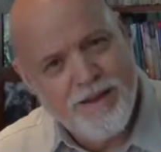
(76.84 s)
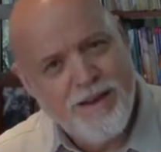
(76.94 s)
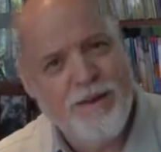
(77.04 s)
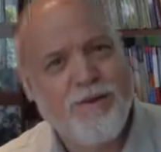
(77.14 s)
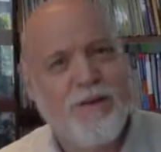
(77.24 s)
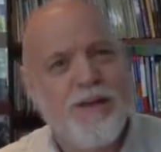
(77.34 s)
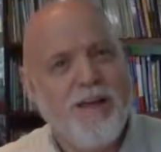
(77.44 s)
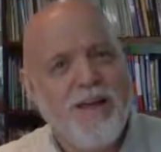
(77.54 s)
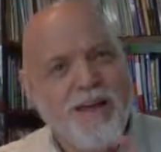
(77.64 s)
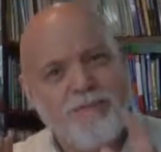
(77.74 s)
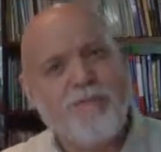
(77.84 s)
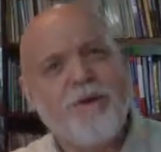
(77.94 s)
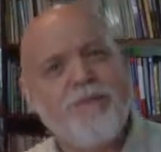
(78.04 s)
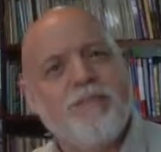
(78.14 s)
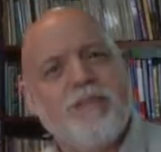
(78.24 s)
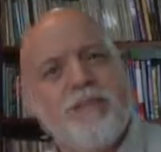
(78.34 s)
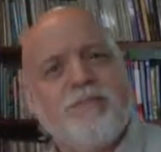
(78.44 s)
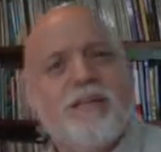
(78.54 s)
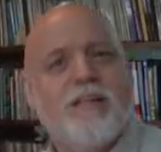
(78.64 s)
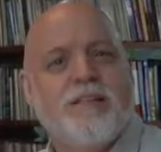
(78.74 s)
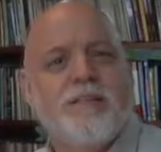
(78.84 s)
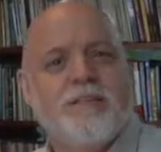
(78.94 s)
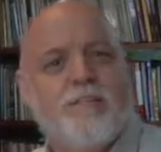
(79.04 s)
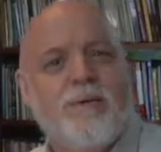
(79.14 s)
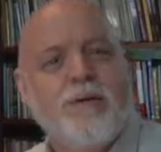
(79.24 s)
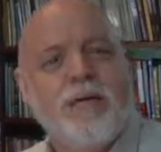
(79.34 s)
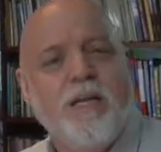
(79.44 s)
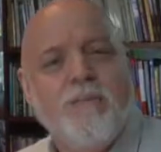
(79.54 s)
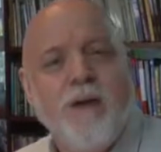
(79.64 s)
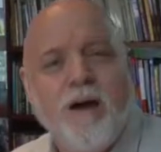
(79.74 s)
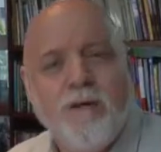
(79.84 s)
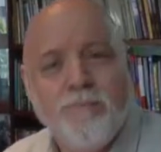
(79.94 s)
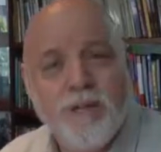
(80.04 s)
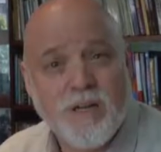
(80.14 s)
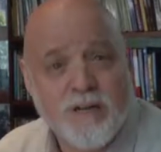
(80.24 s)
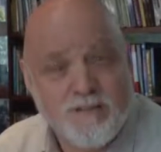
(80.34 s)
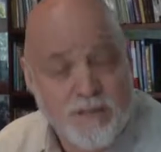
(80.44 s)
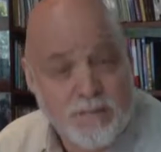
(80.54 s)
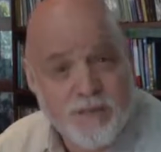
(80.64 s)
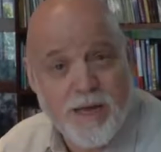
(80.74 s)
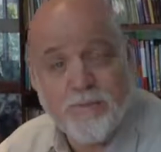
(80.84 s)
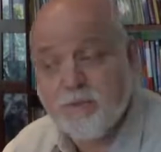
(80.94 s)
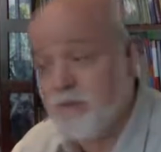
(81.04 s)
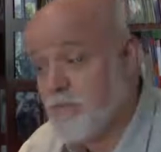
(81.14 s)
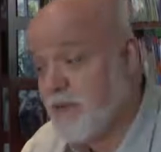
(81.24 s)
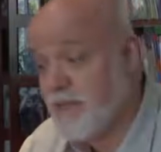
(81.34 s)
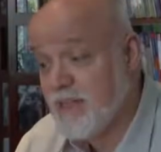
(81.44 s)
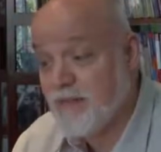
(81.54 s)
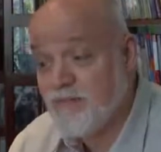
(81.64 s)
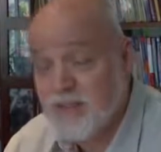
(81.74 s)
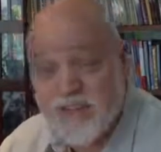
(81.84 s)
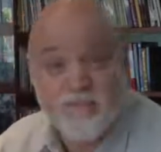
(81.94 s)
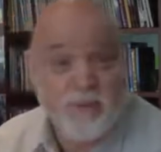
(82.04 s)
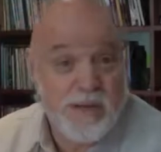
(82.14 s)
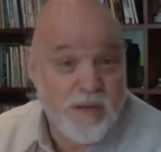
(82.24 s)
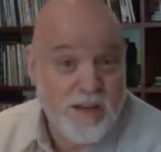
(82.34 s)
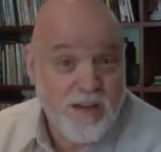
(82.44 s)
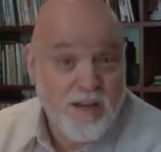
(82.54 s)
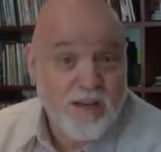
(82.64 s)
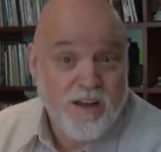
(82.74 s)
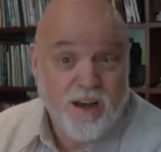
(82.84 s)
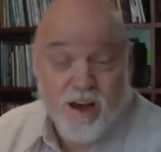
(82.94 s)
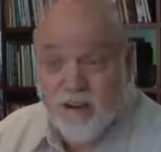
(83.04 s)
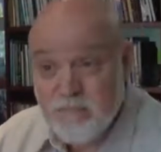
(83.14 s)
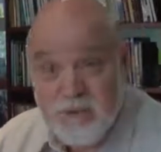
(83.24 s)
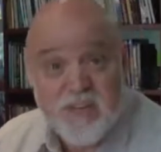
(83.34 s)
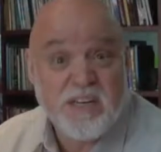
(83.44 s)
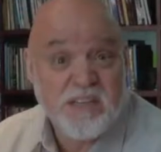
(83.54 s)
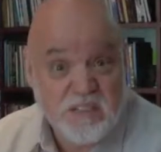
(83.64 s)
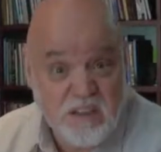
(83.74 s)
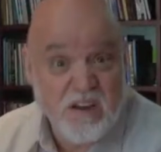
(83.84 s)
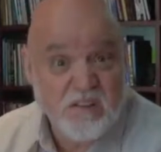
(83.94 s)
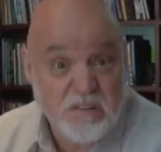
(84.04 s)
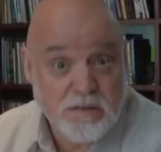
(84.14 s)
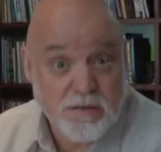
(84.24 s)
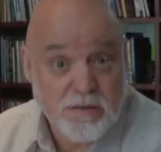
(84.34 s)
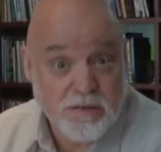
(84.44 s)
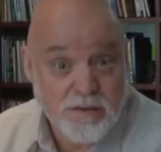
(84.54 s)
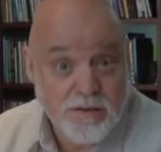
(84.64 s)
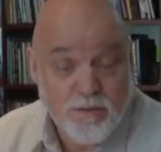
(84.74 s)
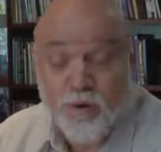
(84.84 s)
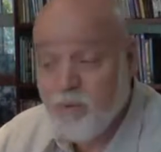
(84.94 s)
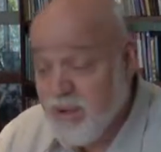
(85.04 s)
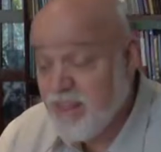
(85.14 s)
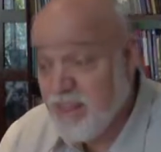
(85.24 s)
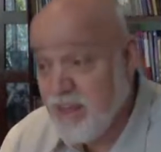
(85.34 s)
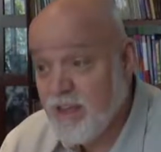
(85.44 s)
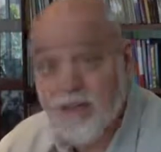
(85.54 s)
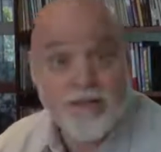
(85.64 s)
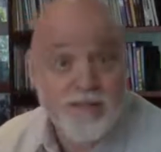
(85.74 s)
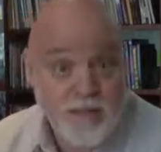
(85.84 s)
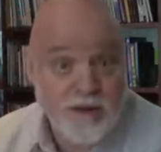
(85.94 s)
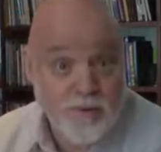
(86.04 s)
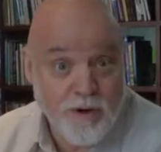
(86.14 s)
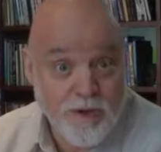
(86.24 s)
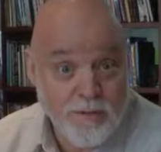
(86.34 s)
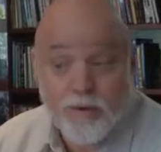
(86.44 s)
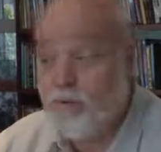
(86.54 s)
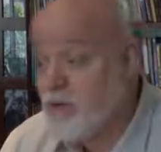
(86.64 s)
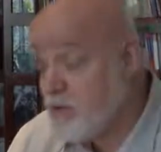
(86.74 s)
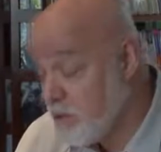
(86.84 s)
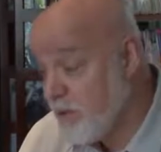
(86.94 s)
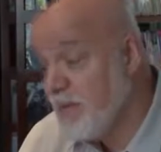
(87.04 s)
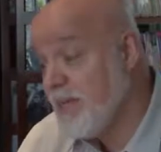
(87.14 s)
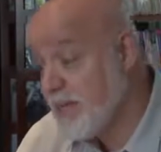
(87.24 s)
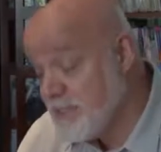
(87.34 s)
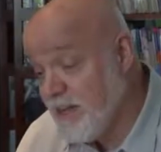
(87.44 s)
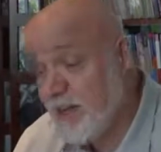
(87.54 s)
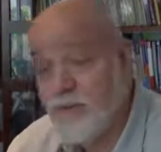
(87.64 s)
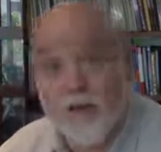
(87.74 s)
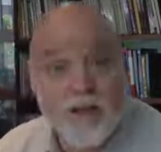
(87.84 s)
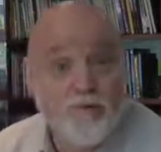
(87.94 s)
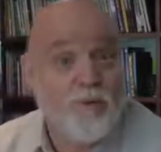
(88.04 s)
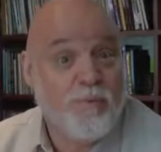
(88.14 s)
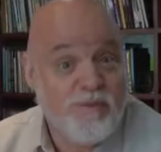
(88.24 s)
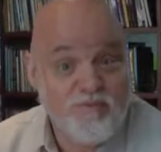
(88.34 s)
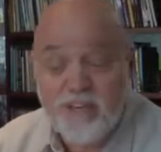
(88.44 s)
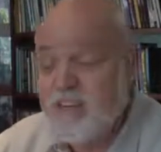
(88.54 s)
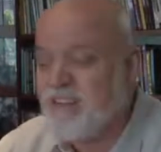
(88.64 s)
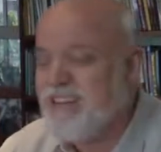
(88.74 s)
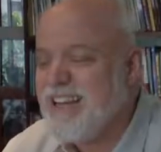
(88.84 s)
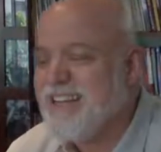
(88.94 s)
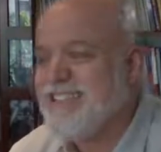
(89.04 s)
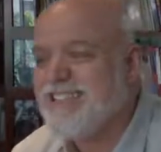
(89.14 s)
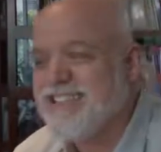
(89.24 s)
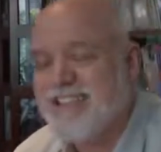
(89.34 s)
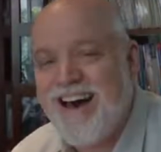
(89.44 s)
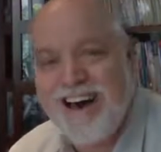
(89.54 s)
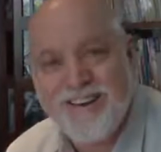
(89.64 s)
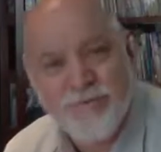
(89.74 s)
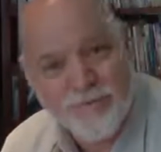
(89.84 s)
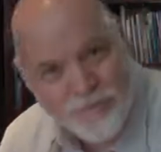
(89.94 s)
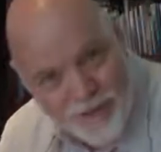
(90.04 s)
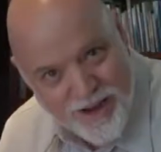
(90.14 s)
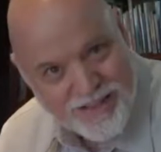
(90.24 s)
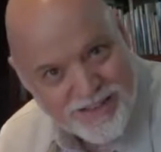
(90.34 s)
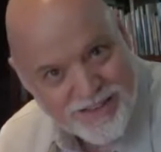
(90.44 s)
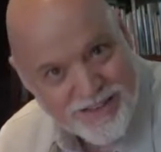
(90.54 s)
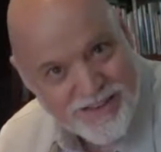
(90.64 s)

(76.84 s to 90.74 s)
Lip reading: Now, every one of us lives like this, but we need to be humble enough sometimes to admit that, forgive me, our opinion sucks. What we think is not right. What we're doing is not right. What we feel is not right.